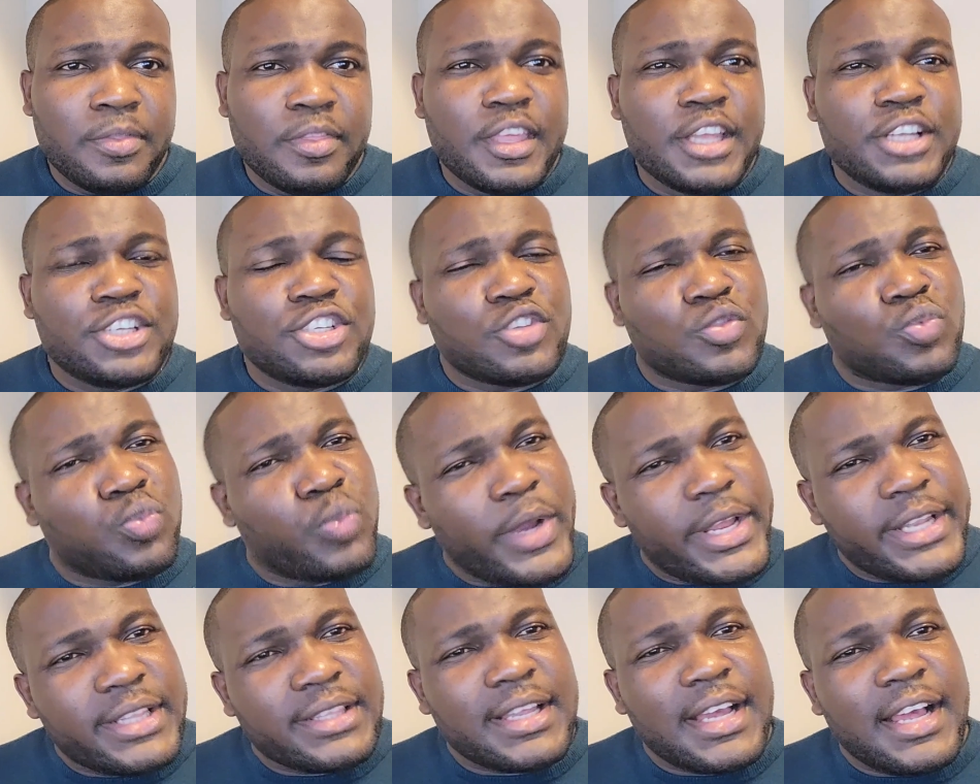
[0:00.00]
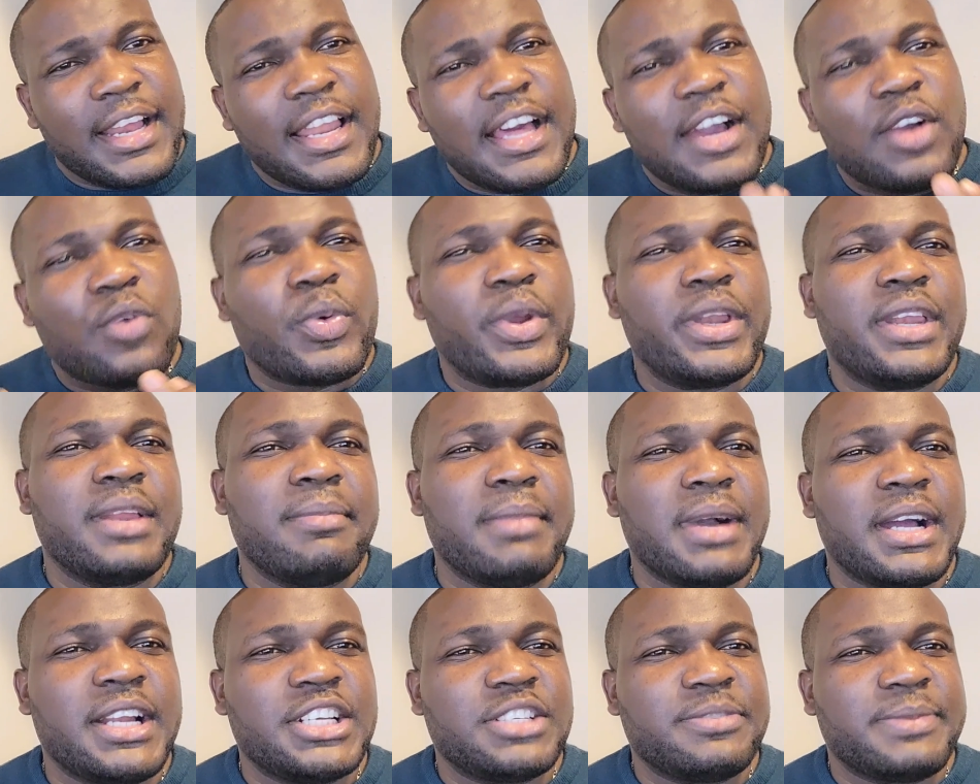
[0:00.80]
They just went along with the
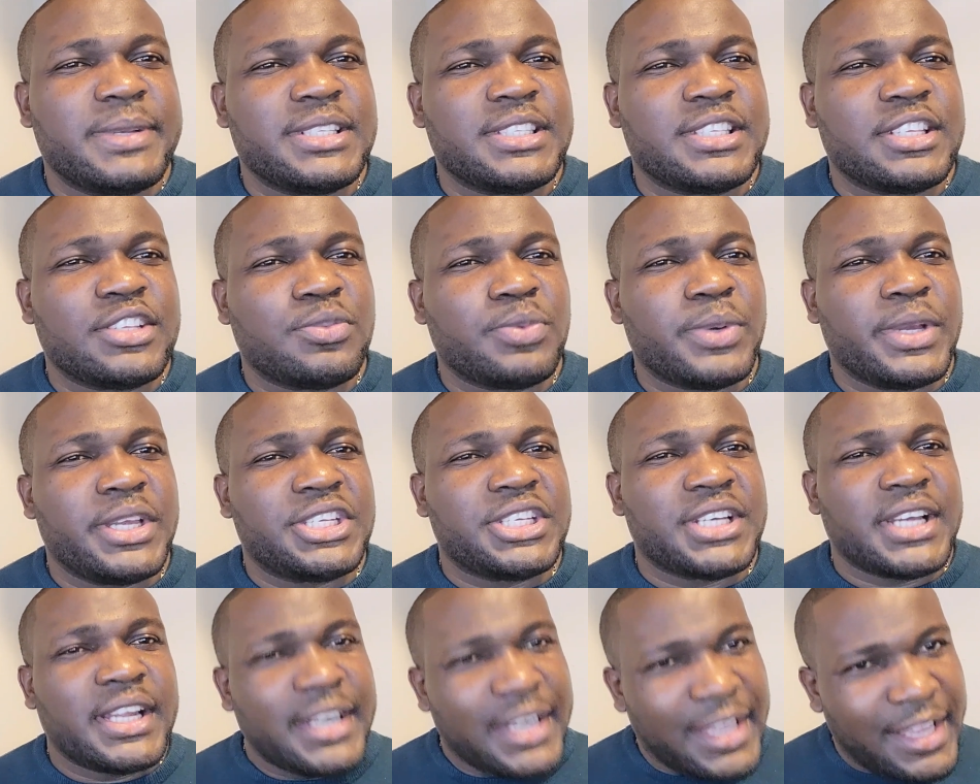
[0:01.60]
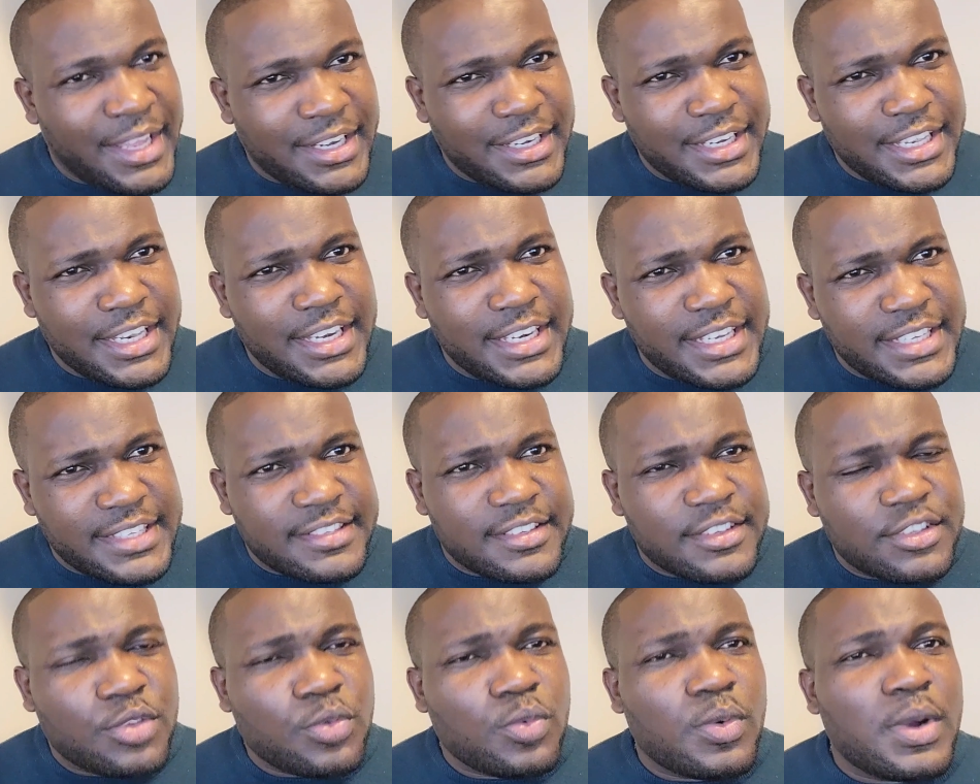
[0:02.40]
management situation. They
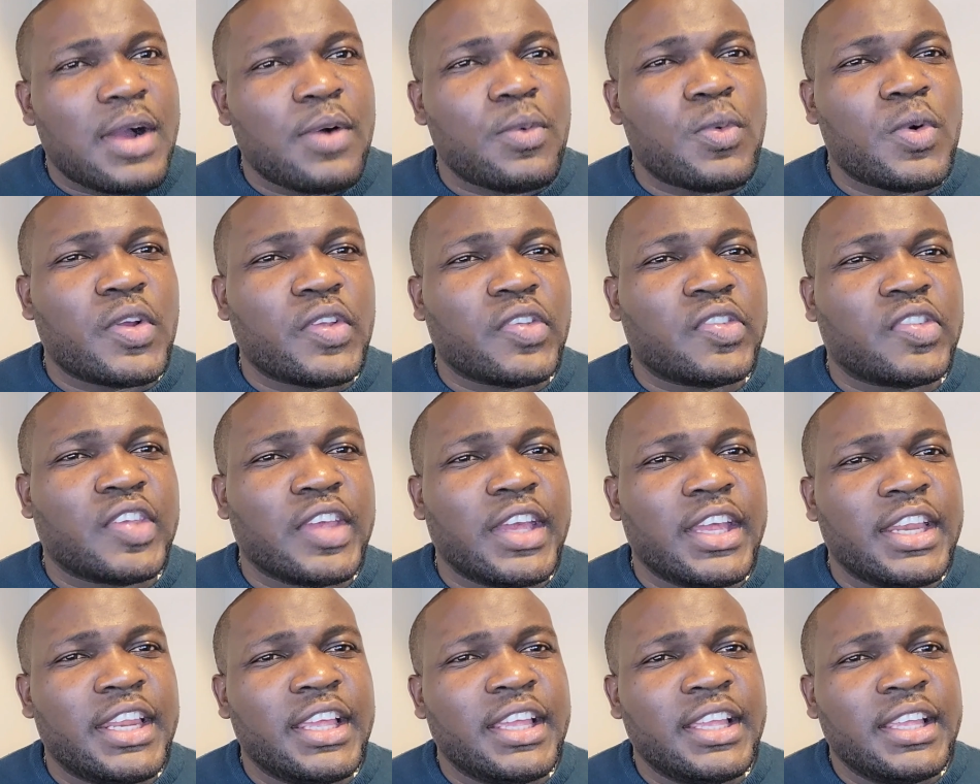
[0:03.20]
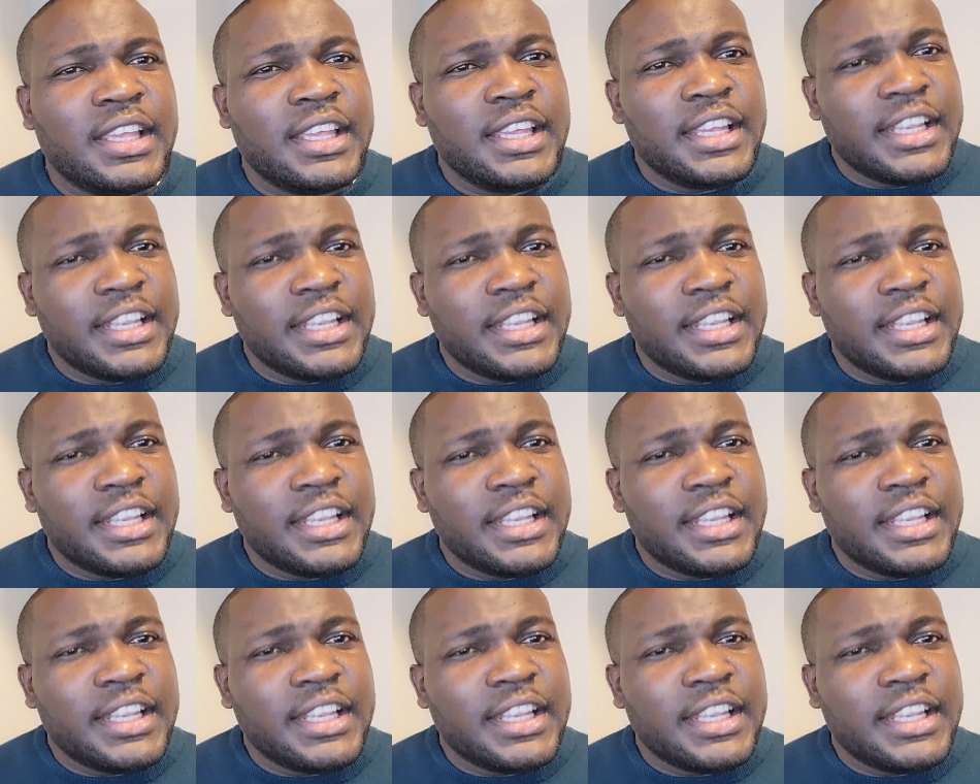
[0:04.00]
listened to what was said.